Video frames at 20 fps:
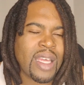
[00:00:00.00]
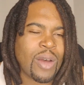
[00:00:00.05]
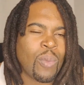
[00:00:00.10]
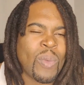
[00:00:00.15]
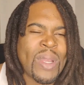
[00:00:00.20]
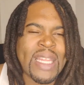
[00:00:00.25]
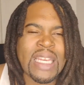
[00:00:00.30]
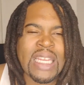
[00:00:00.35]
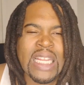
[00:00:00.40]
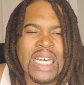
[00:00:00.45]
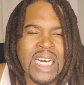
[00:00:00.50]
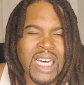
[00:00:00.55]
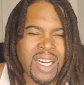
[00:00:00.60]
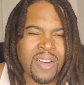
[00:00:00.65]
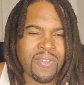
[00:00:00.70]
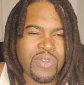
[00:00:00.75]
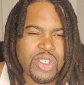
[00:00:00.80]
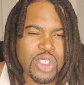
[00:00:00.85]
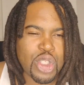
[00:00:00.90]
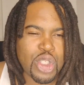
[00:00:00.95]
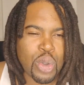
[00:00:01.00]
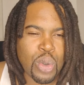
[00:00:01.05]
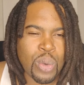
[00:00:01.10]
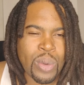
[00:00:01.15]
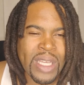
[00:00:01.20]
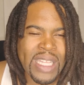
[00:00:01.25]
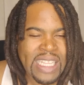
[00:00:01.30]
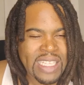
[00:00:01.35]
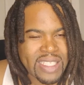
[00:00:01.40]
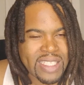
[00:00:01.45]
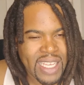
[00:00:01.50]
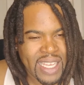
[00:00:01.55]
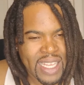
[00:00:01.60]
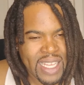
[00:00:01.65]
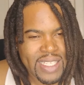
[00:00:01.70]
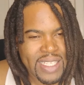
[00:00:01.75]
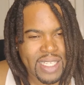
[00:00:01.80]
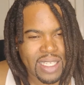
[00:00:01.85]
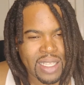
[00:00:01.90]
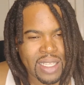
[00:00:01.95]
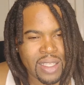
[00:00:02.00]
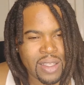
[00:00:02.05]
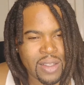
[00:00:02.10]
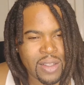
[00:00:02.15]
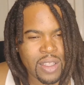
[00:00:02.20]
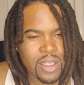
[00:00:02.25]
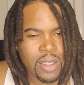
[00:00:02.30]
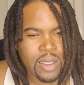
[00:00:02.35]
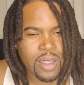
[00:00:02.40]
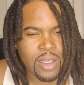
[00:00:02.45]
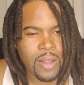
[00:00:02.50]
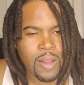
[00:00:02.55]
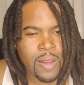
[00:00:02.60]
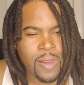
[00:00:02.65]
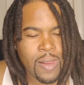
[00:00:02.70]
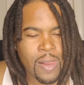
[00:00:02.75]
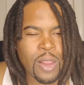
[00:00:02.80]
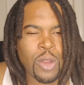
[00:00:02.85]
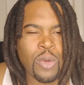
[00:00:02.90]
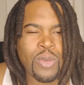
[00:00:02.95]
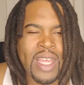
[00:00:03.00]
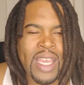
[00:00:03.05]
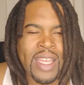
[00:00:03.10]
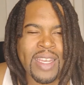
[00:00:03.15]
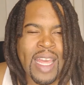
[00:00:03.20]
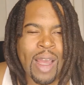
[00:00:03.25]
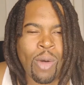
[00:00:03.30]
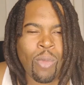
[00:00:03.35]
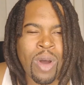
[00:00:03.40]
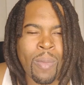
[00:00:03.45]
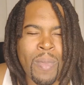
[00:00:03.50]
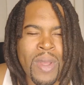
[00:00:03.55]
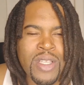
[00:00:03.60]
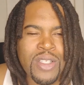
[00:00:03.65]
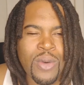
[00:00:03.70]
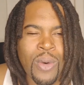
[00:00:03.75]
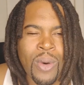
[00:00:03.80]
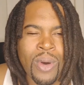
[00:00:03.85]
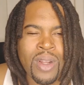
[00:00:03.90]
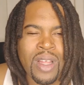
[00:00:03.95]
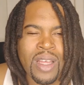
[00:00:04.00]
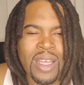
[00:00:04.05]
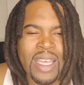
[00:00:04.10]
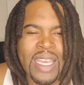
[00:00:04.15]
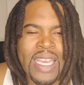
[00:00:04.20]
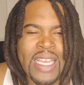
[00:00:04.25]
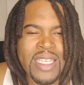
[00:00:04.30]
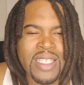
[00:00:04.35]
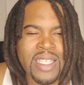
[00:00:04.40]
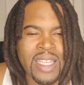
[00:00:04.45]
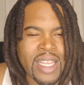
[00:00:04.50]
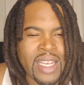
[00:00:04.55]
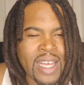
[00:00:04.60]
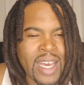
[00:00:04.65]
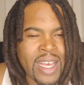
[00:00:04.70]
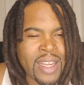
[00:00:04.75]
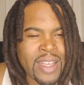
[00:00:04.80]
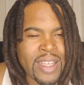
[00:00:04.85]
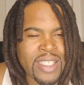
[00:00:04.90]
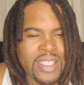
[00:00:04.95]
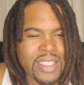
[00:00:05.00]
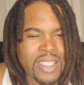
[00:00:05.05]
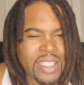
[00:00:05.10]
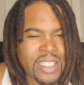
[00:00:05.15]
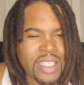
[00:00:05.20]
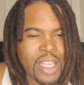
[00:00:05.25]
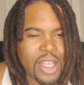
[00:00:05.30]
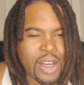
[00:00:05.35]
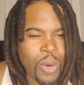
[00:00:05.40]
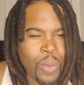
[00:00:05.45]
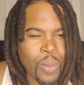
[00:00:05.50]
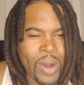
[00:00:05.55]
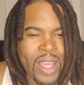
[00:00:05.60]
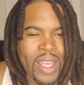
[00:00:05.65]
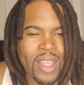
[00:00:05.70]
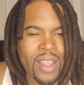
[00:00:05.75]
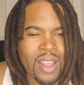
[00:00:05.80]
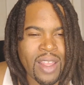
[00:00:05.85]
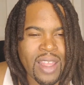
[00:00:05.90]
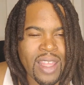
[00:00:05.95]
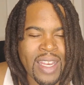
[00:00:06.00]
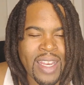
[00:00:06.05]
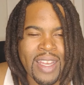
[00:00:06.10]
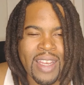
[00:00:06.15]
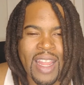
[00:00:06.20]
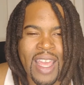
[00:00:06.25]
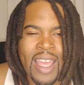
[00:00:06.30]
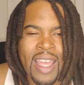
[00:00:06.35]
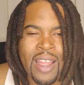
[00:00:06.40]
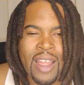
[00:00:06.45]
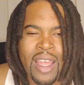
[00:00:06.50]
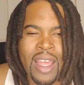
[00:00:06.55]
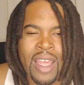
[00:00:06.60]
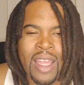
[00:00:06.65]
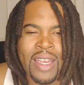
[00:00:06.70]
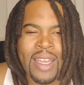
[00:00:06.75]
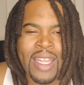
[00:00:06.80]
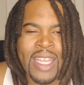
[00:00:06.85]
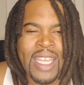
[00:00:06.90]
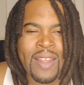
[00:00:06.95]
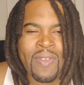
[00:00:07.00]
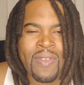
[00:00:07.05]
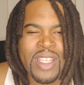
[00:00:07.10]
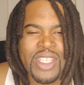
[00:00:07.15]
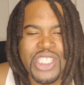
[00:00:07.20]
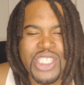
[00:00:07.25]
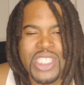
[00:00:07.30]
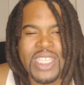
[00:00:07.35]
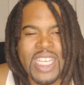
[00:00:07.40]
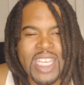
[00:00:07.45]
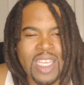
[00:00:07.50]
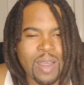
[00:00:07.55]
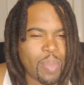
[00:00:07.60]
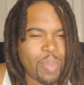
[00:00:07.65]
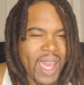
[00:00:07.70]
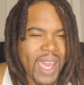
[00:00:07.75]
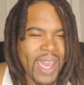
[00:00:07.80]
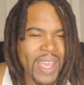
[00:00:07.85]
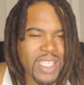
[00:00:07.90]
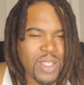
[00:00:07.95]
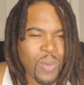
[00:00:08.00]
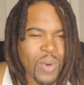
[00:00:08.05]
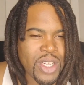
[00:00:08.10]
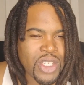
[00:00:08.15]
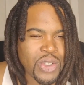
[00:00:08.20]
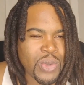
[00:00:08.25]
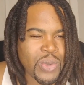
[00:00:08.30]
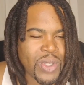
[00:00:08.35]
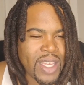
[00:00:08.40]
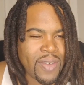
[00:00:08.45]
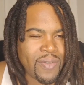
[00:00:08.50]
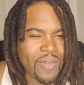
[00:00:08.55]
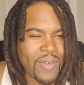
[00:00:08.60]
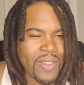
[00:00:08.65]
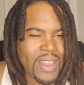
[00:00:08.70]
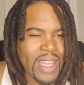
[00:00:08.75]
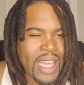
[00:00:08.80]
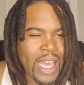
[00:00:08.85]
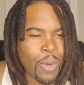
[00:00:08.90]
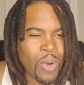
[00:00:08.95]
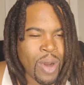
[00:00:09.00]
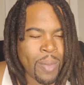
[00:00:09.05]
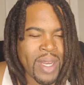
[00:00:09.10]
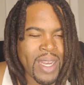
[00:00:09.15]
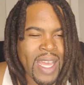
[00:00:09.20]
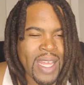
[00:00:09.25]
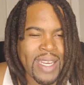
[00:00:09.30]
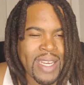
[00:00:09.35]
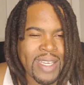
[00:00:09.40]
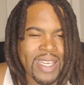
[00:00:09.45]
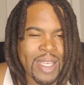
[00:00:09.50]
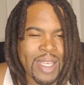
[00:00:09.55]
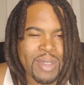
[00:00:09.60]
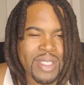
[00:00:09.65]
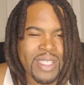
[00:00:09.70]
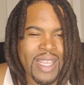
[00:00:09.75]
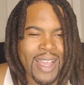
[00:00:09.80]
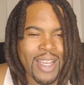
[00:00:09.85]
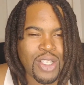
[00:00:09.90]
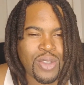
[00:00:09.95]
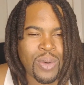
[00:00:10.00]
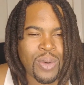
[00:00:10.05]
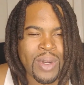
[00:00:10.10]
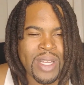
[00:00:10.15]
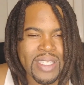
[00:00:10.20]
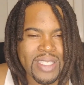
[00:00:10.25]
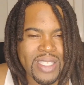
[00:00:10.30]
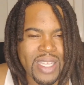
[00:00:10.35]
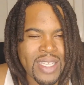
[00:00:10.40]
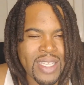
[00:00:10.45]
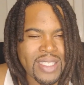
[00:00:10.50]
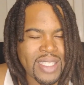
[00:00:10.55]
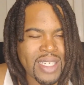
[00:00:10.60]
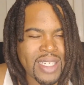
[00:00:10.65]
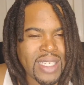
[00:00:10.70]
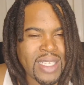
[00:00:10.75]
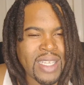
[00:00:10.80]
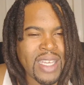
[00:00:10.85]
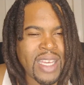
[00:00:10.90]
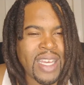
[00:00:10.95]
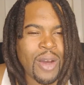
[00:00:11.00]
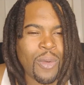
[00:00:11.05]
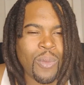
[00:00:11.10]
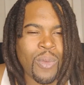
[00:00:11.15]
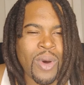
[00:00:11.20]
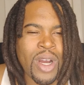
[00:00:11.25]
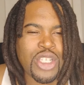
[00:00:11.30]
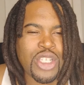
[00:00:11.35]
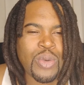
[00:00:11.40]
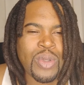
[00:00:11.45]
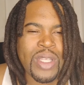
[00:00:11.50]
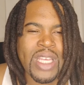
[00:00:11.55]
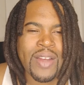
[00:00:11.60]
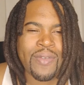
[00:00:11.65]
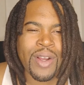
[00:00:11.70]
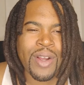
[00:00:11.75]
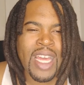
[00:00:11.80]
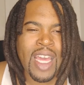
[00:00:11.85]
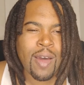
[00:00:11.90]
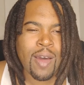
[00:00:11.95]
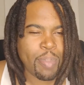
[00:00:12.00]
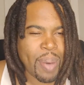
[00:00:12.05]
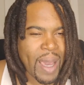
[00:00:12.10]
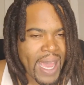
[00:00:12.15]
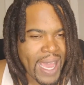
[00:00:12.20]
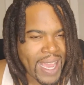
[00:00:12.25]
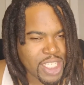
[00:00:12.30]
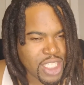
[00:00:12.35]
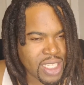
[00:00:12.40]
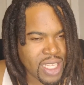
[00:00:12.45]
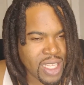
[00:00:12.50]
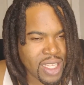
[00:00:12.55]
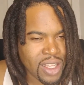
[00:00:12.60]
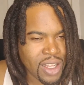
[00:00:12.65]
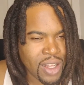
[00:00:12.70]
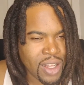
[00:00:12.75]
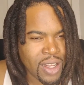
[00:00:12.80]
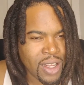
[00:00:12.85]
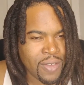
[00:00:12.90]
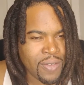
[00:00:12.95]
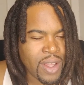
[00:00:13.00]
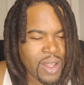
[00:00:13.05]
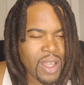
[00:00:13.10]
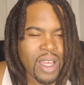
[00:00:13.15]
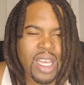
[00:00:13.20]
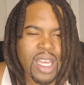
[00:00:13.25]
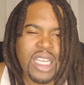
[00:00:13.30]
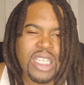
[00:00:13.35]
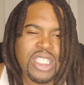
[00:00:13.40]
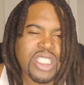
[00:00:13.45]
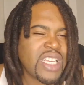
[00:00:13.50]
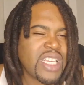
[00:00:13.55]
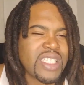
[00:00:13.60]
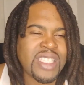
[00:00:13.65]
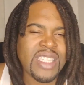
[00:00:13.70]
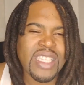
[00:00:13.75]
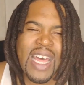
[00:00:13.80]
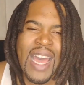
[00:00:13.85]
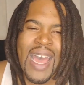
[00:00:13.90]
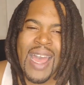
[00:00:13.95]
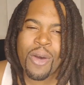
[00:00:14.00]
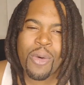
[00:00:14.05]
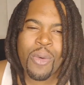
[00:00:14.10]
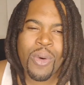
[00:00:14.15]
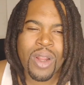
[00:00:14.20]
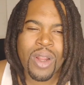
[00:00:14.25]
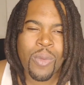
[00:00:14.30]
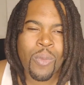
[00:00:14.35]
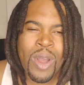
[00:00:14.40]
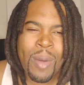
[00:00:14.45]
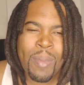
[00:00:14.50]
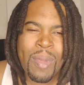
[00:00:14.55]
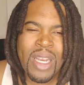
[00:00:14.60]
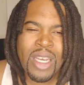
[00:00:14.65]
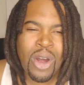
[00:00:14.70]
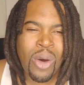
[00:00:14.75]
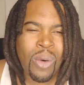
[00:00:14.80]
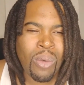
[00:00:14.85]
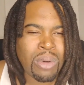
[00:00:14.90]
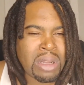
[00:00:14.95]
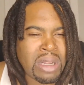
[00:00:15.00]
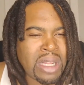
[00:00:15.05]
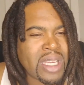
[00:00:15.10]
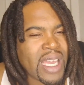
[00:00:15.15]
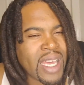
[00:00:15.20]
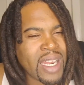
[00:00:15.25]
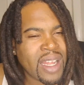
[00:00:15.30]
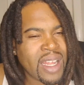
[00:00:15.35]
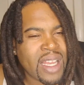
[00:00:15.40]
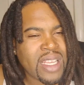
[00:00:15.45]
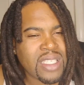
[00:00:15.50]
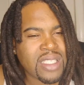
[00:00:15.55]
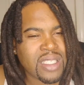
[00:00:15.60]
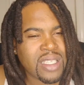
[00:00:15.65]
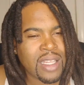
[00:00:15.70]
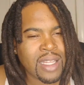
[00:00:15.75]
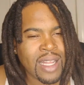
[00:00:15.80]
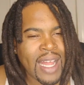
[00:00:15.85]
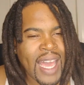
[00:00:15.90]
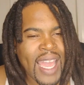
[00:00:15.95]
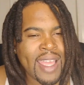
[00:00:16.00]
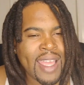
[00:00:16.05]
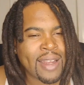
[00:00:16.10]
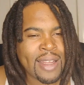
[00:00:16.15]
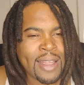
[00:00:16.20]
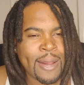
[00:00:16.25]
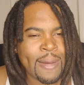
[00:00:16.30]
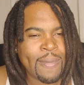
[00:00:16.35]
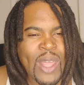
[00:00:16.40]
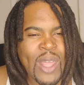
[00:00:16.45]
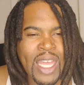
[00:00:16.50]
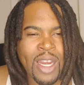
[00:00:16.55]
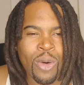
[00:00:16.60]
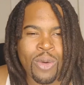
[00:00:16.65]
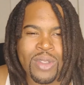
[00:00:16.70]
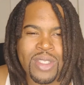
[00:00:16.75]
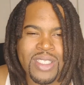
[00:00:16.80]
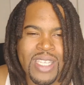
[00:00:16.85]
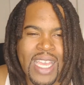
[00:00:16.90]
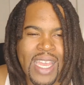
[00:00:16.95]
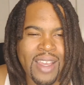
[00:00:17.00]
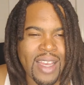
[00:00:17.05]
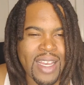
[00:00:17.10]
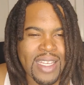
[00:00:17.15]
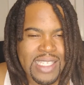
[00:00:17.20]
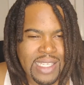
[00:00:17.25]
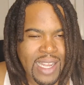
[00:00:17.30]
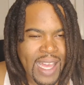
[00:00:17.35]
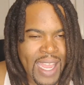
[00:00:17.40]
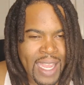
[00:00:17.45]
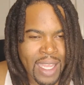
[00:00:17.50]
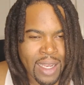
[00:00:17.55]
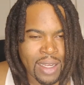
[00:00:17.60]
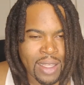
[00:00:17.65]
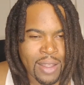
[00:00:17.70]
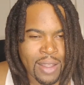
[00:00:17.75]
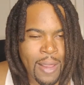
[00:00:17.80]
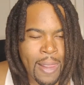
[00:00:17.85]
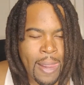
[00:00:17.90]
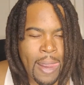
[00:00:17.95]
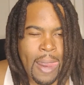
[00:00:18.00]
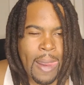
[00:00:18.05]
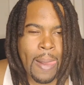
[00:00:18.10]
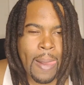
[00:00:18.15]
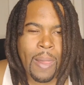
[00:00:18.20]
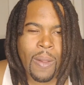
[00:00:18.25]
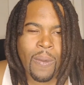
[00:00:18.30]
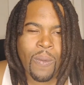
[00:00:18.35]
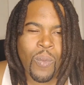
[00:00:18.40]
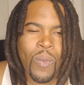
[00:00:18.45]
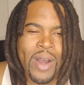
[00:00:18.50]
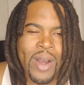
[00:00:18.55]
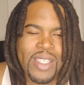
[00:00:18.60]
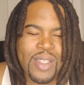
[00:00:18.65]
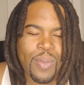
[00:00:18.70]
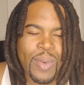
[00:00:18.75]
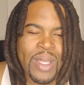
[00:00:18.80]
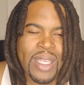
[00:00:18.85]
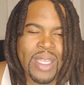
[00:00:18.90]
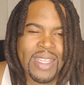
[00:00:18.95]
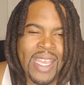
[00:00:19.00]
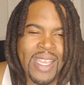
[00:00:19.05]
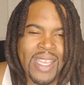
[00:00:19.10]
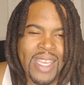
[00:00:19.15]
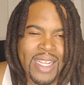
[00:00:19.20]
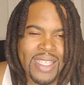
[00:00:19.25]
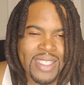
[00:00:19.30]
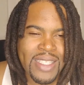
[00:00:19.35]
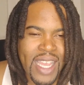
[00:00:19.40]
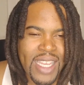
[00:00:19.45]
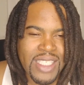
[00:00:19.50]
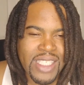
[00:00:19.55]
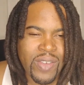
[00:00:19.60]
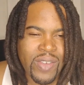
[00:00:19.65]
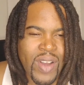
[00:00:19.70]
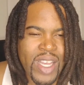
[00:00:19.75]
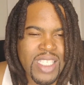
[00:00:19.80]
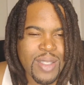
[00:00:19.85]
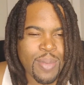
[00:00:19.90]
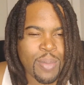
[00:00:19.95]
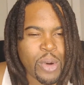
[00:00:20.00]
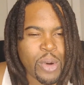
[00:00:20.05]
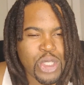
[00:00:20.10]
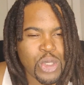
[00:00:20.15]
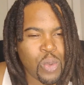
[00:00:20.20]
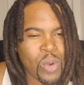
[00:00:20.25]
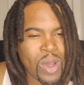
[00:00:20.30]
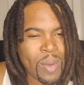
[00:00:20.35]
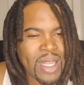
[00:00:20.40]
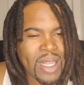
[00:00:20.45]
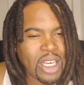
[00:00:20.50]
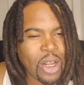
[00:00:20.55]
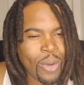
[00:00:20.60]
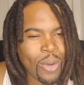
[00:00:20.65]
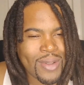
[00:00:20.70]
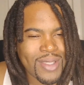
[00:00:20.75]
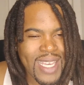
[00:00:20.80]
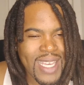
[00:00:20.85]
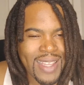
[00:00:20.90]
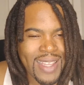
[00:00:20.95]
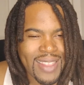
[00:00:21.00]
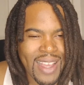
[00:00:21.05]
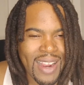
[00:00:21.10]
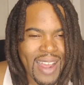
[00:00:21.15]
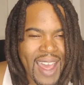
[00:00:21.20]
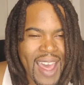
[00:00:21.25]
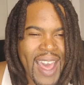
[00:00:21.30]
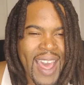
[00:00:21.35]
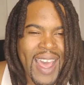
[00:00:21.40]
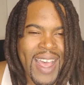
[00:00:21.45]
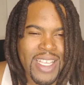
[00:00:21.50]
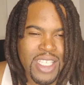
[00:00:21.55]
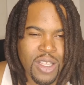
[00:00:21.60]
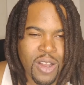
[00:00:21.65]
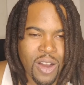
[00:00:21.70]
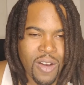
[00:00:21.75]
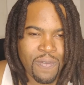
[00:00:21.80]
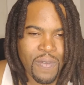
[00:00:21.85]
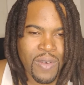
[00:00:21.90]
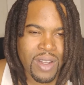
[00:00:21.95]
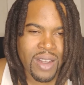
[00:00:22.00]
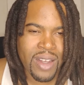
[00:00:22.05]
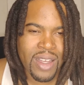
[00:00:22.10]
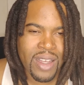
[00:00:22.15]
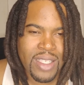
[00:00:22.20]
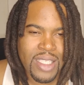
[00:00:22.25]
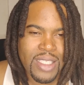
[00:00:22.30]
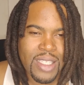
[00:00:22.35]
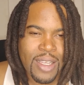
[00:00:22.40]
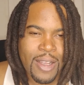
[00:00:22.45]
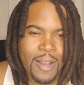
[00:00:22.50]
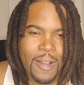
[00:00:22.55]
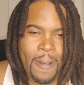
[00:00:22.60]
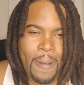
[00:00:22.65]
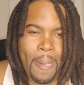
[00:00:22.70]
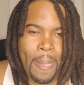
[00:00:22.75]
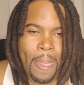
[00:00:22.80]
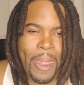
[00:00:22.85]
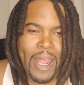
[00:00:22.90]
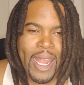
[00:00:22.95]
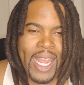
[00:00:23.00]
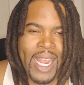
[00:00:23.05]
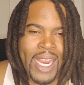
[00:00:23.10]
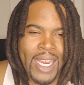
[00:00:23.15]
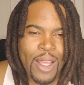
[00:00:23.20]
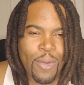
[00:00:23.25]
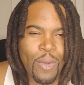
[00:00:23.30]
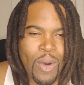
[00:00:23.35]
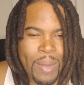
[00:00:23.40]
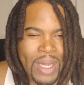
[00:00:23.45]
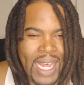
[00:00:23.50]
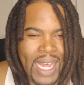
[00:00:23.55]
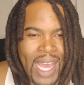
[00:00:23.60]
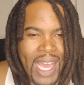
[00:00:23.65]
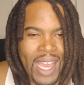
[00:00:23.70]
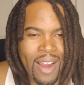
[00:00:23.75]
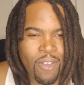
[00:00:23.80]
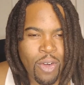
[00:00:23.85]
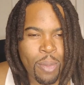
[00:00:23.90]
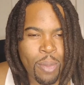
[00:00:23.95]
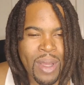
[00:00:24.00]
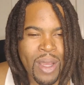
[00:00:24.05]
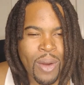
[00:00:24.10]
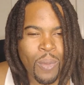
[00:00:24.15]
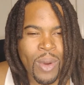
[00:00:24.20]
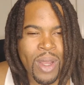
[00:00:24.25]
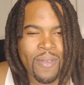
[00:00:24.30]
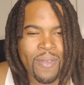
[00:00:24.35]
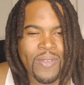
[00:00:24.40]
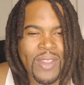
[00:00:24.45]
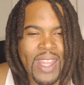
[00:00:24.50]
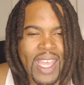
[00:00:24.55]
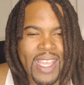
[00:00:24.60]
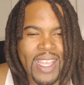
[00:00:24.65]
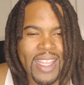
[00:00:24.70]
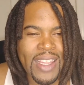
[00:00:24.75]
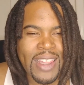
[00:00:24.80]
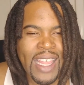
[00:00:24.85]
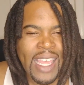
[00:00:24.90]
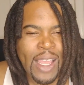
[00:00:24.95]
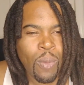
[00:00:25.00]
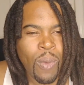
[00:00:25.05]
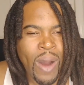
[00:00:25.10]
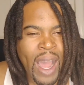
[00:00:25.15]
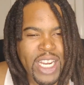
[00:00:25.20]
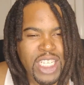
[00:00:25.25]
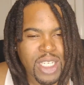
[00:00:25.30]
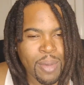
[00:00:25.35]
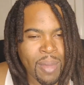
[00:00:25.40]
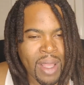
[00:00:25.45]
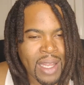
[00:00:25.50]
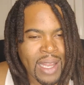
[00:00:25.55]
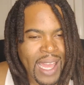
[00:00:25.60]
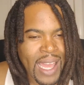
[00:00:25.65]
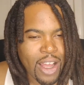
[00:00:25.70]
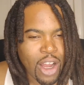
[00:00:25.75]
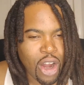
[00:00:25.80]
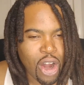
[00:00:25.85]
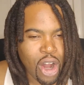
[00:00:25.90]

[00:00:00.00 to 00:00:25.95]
We love too intensely. You think that woman is going to easily let us get away and even sneak past once you give that woman that deep sexual intensity, once you give her that passionate love? She's not one. Women don't look at us lightly. They don't take us lightly. Once they get a taste of us, most women don't take their eyes off of us. Any woman that I ever been with, they watch me like a